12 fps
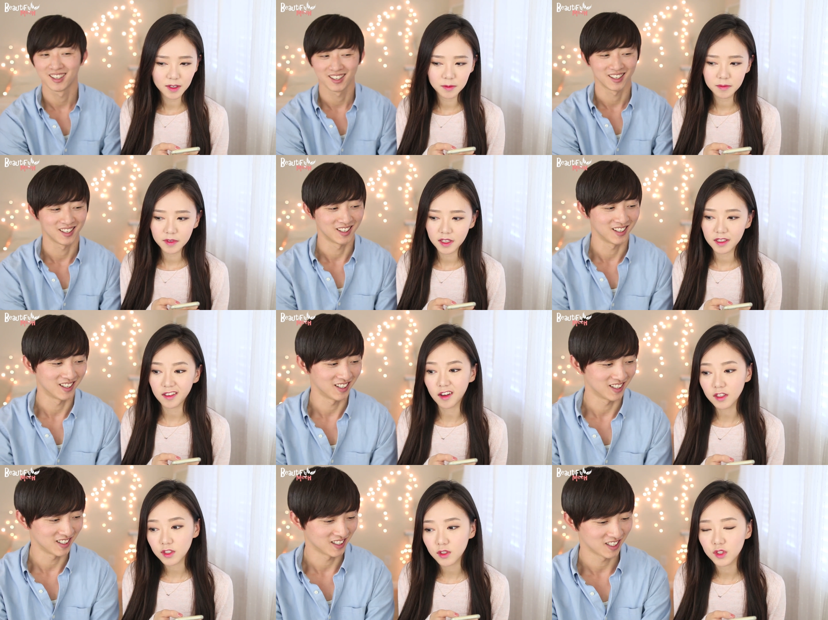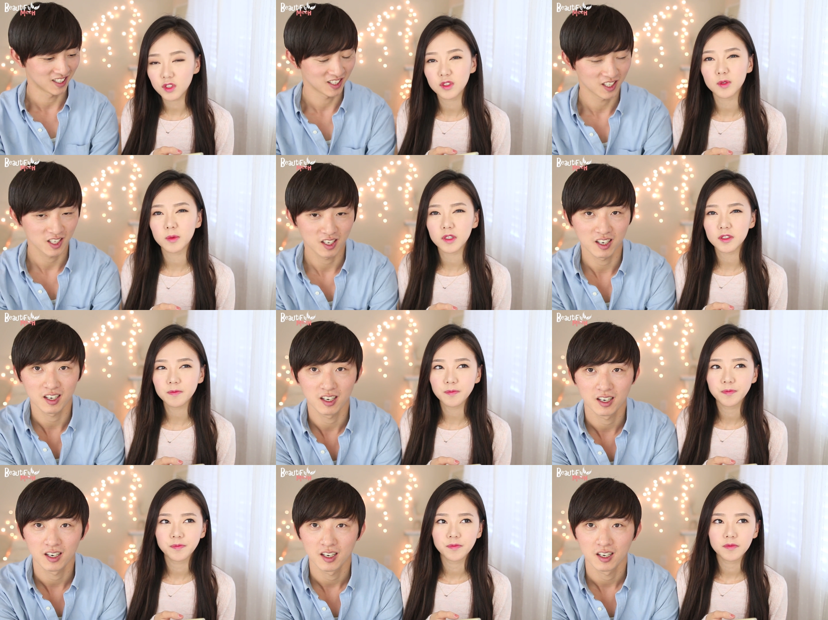Speaker 1: um, and also YouTuber,
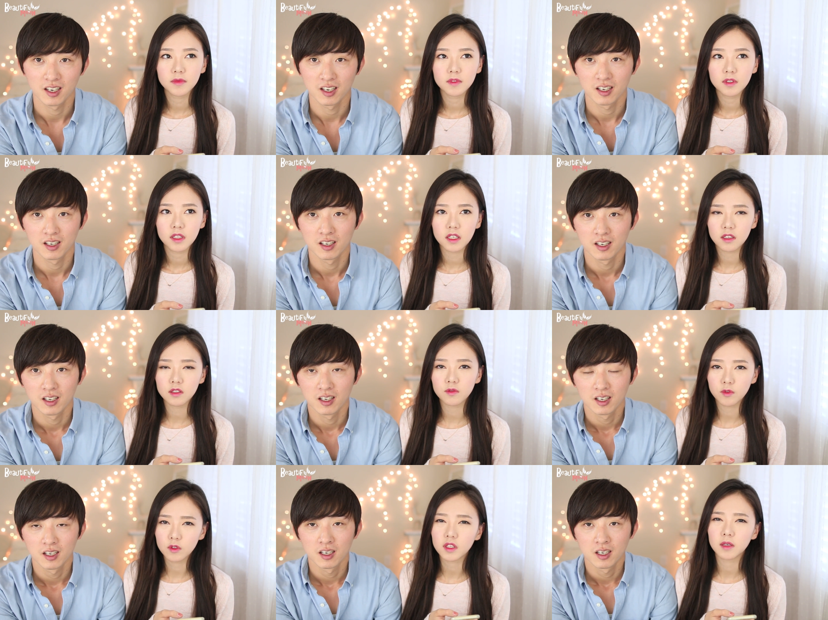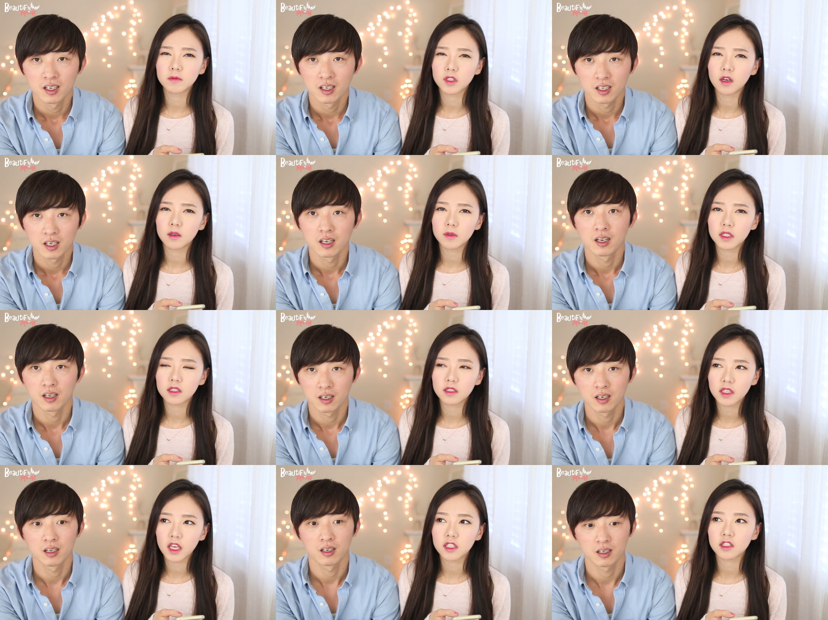it is a full time job because
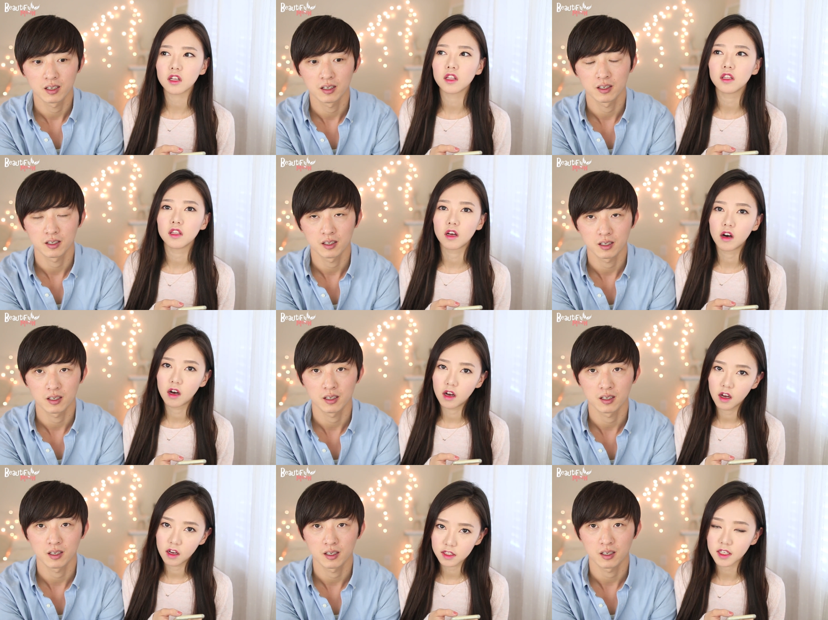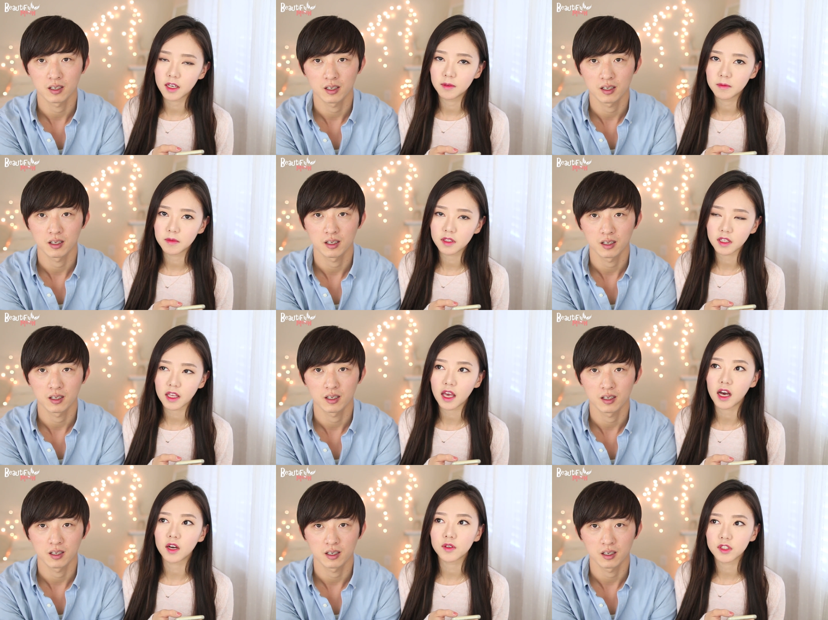it takes a long time, like
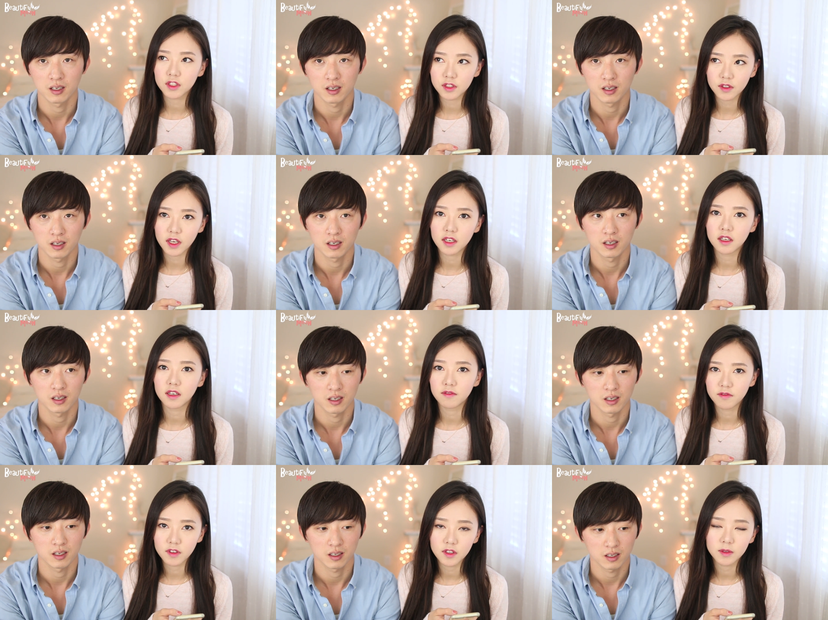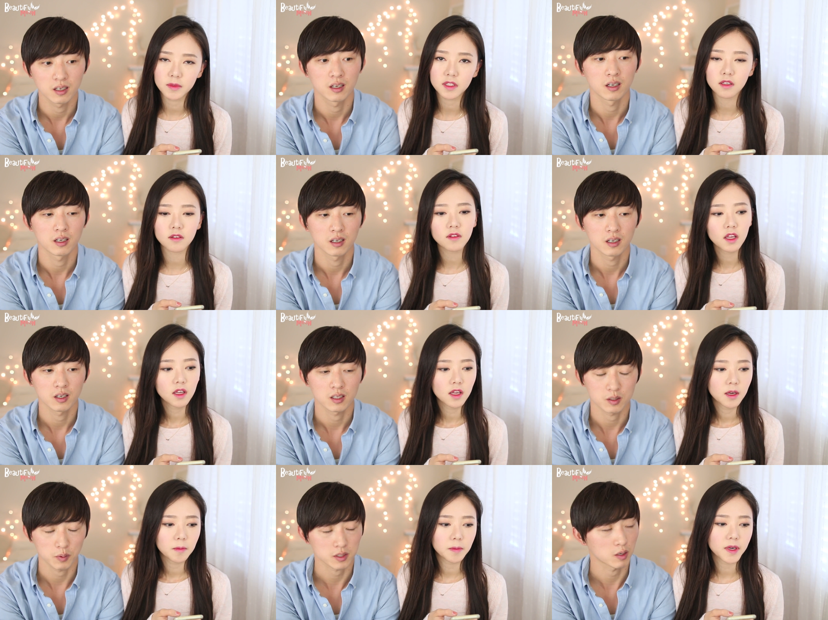hours to edit and film and stuff.
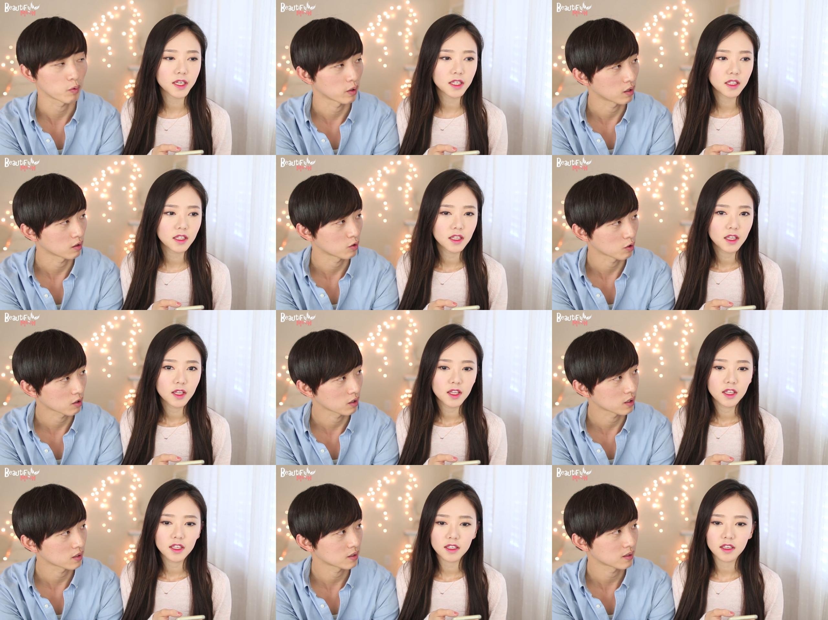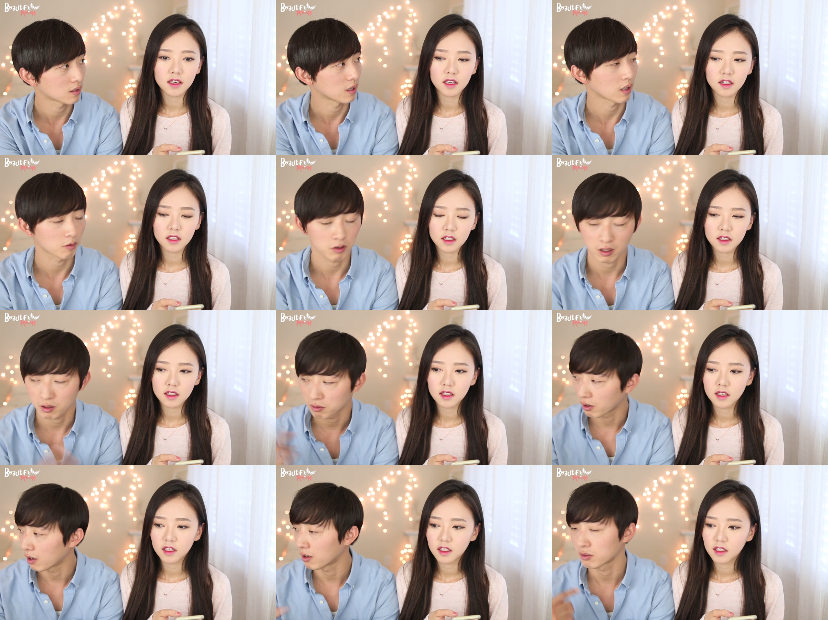Especially but, with the two kids, yeah. like running
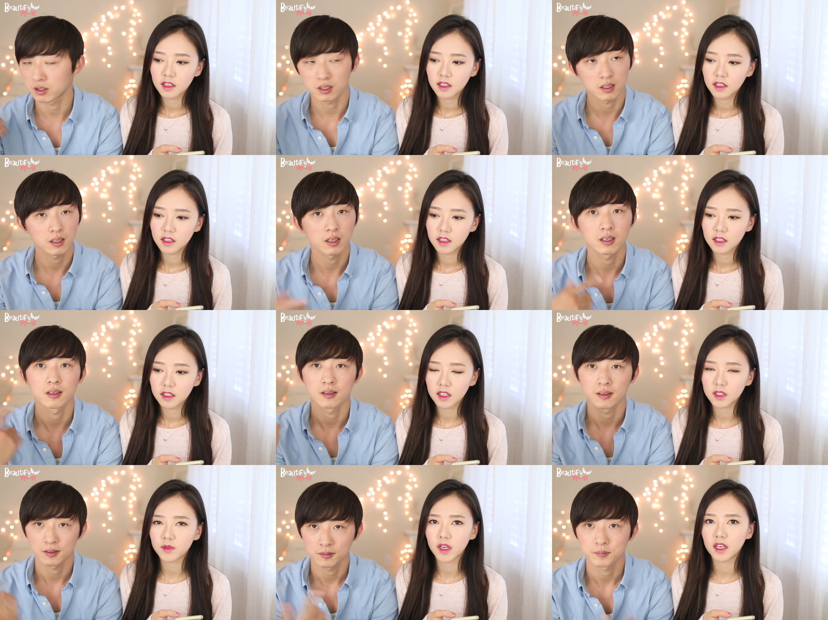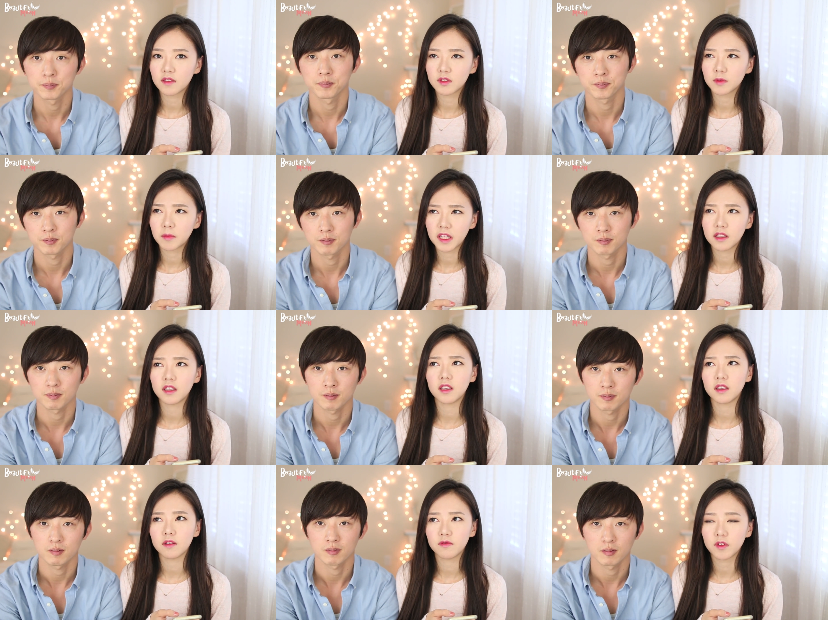around. That's why I have to
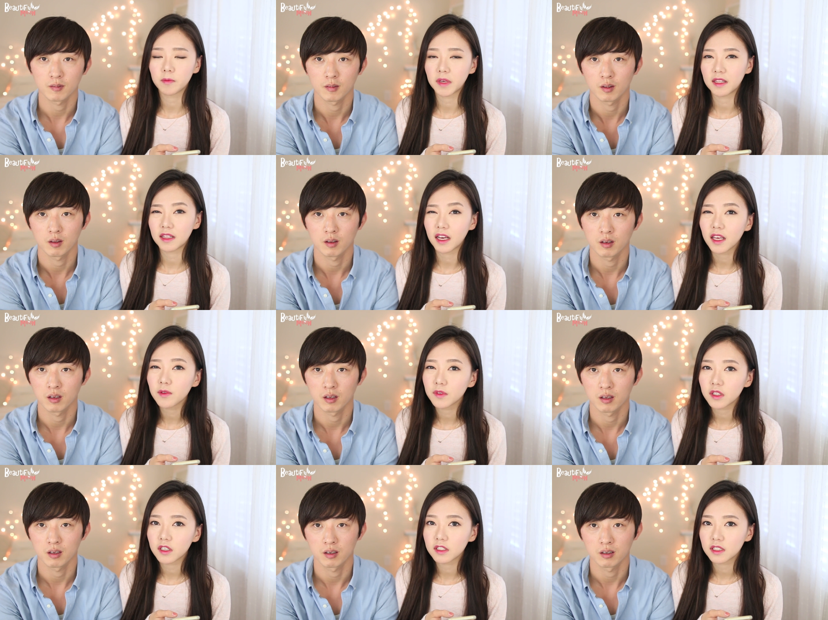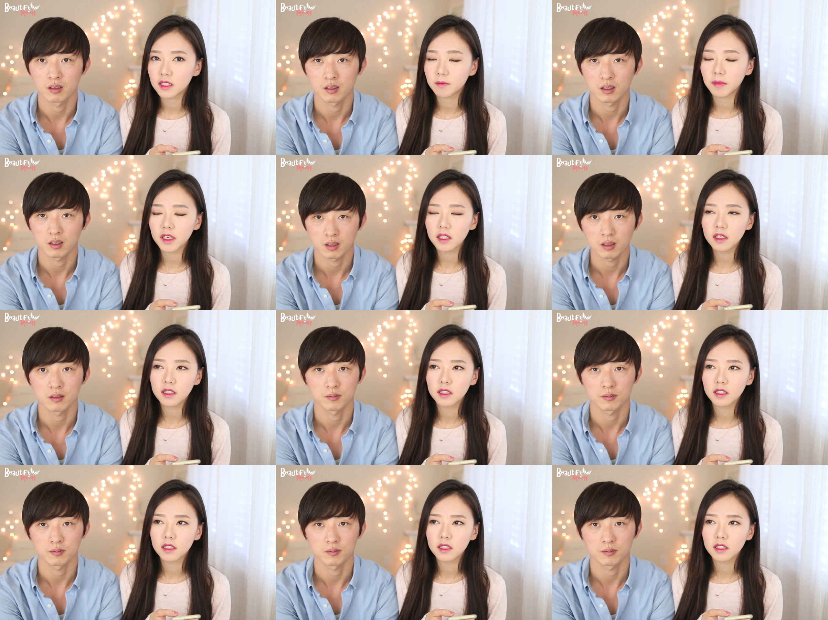mainly film at night when they're sleeping.